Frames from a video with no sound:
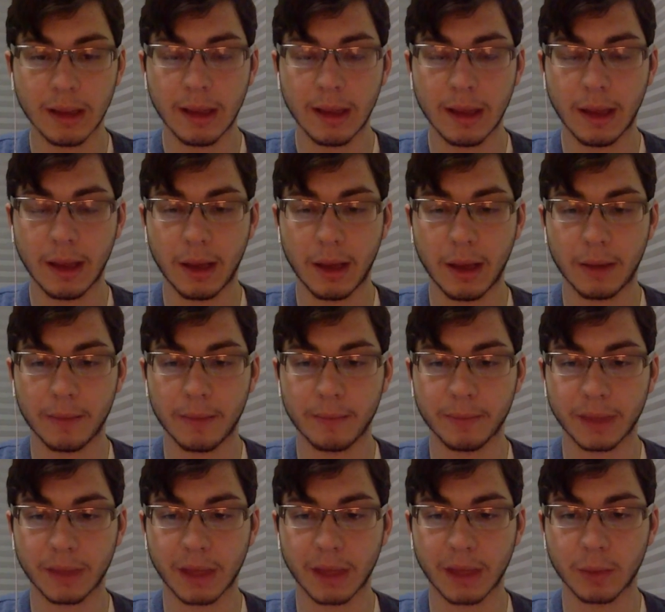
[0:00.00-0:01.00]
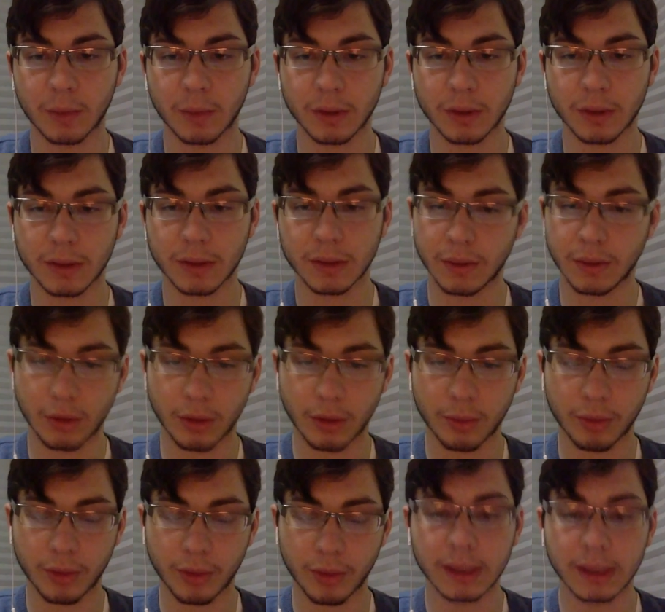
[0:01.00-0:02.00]
And we also
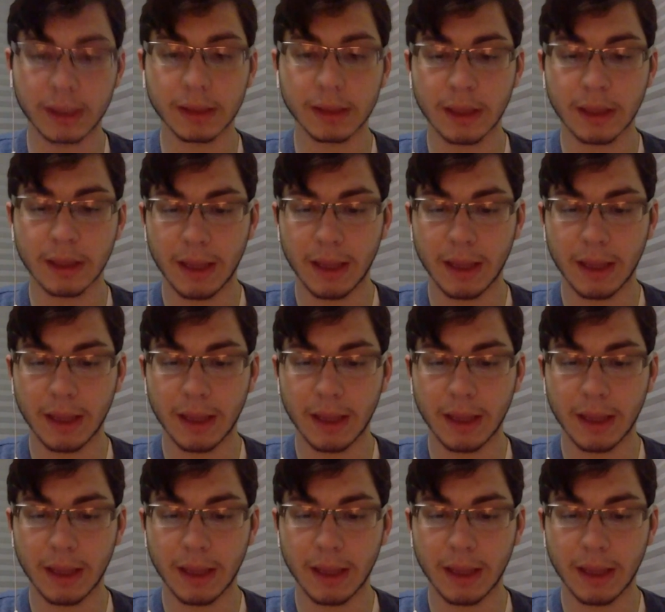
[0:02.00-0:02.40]
incorporated,